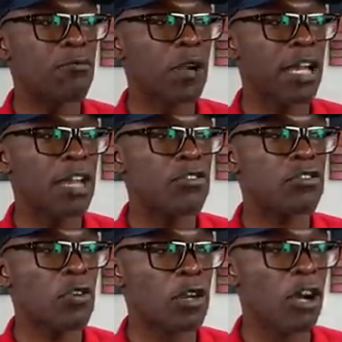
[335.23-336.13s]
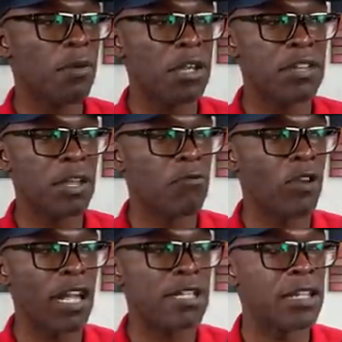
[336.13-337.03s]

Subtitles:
read sort of, but they didn't write.